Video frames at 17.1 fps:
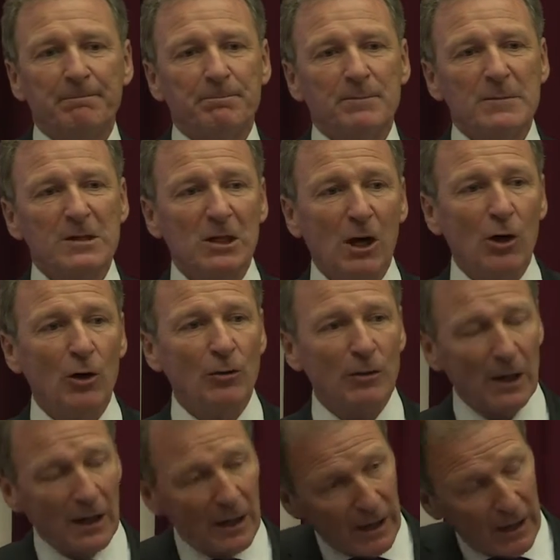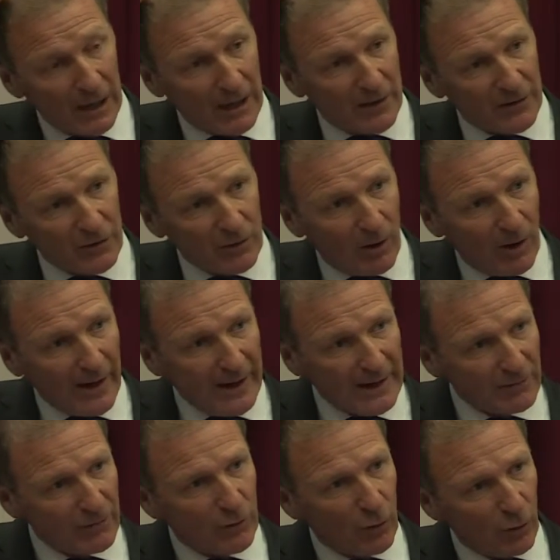So I
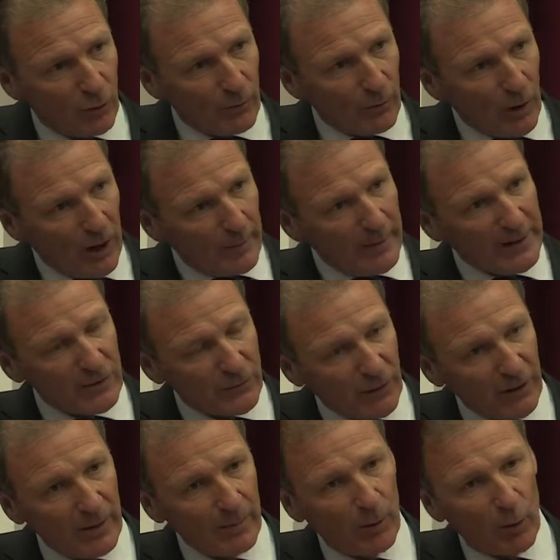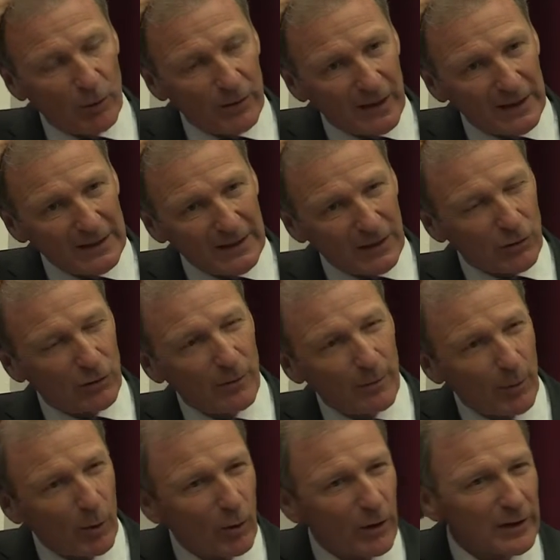thought well-being is very important. I did a
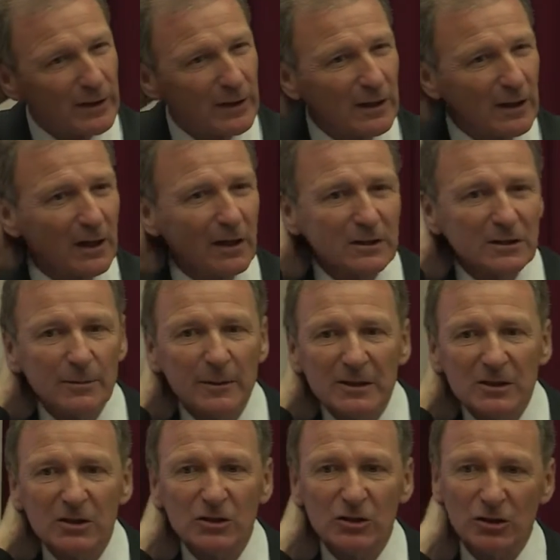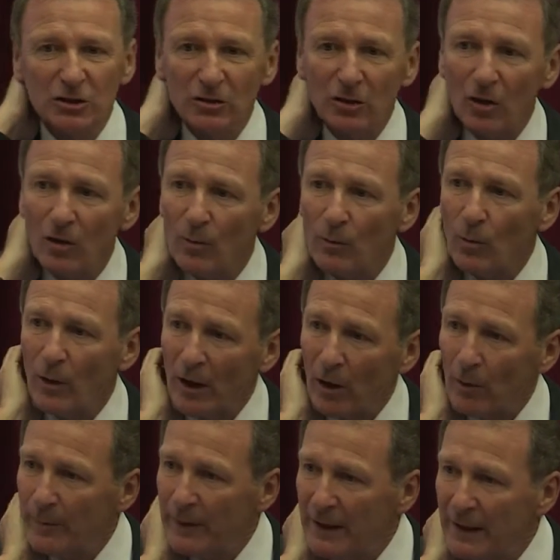report at the Legatum Institute on
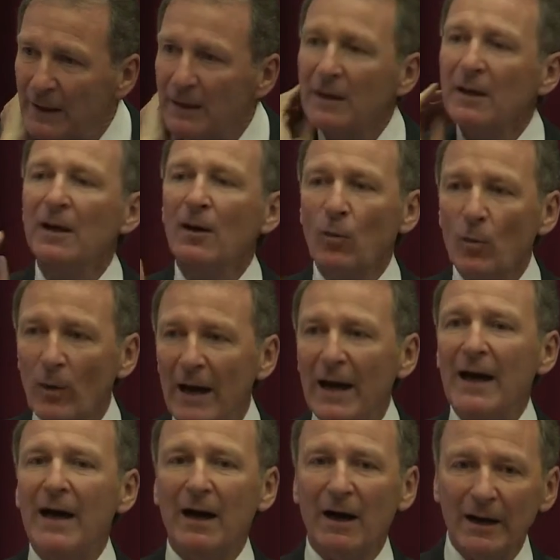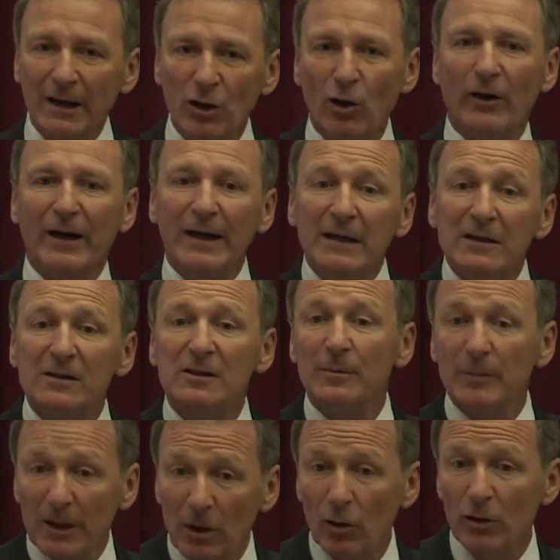well-being, where I got in some
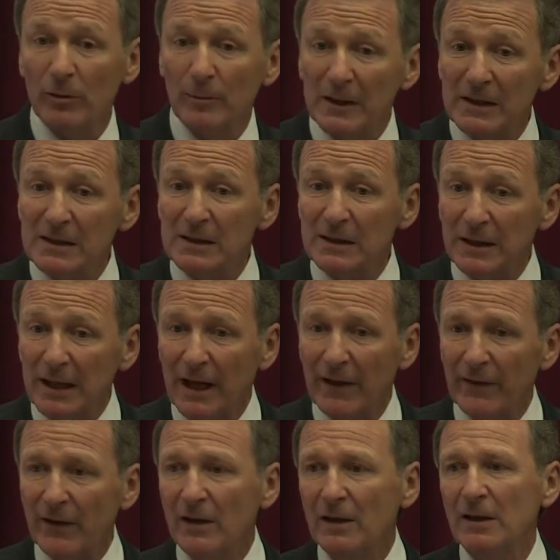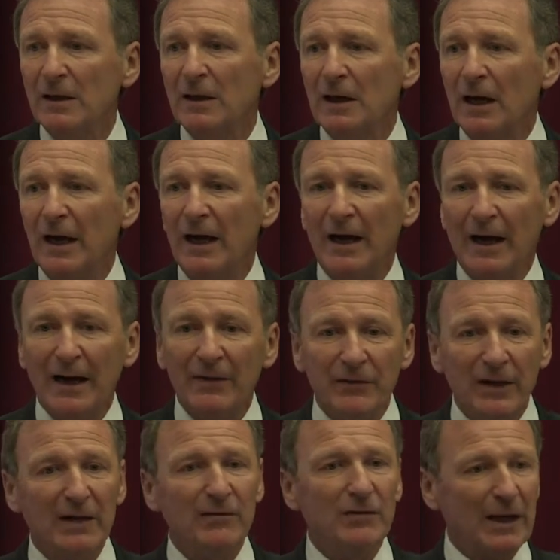economists together, and
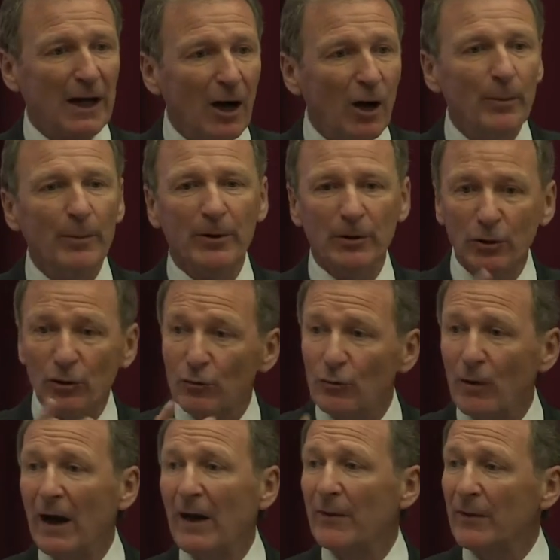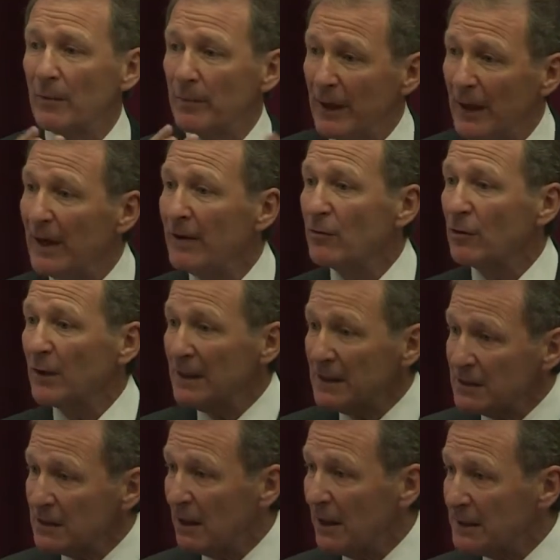David Halpern, who ran the Behavioral
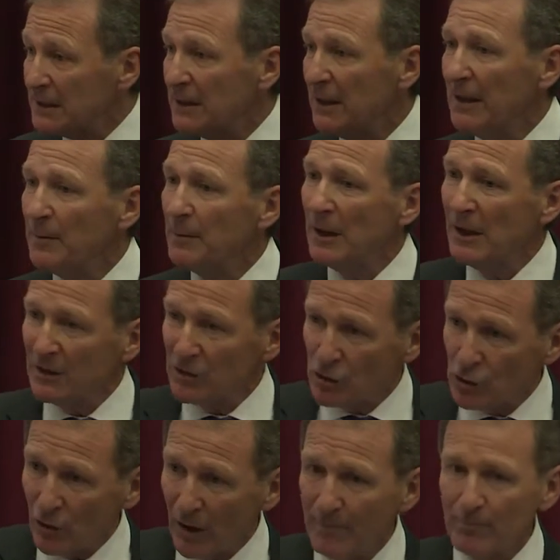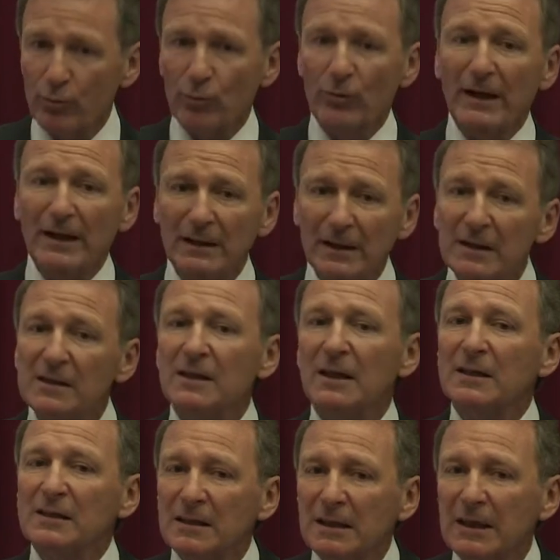Insights team, to try and bring these
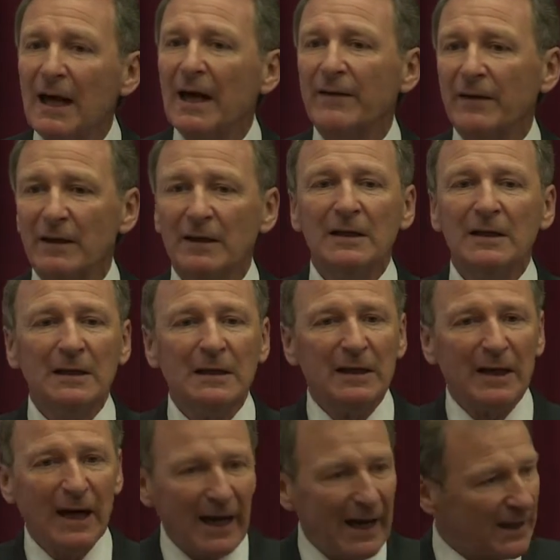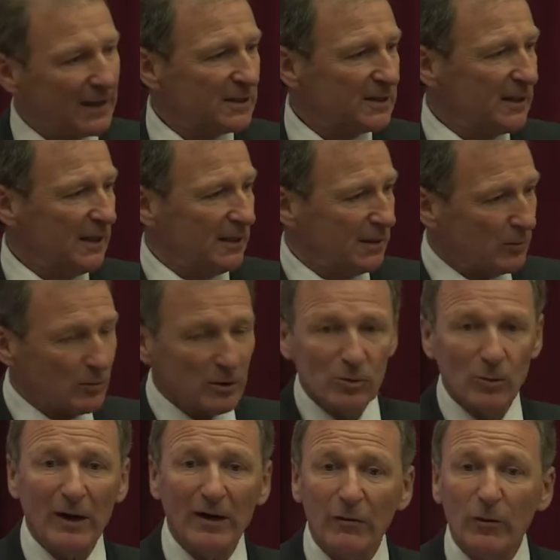things together. Angus Deaton was
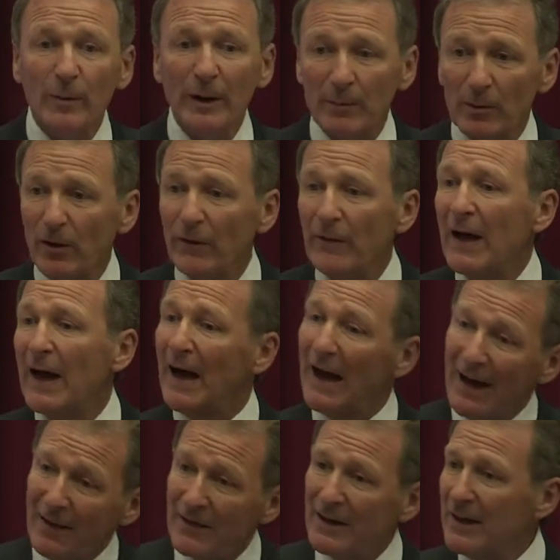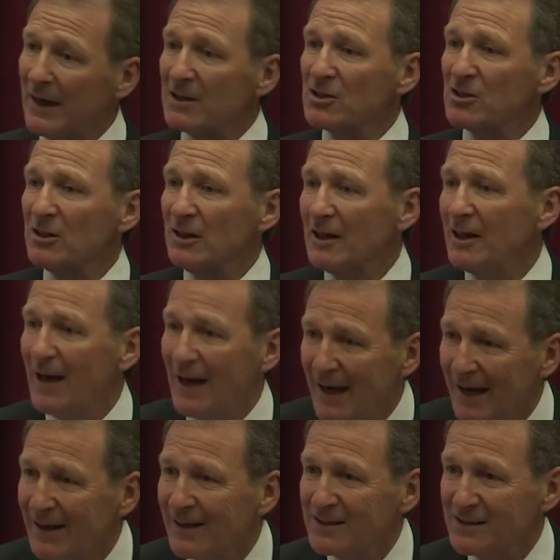one of the people on that, and the next year,
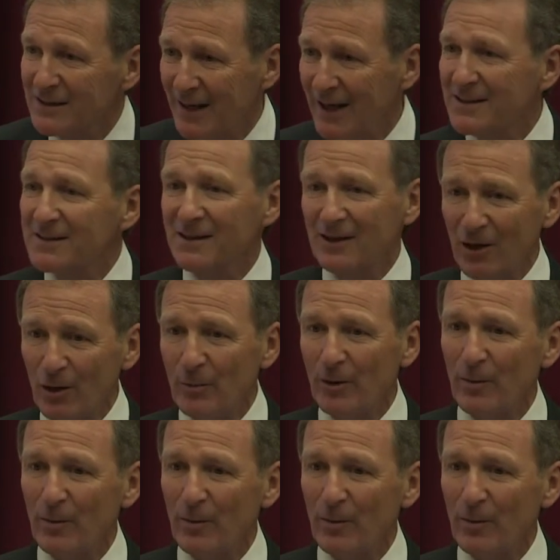Angus gets the Nobel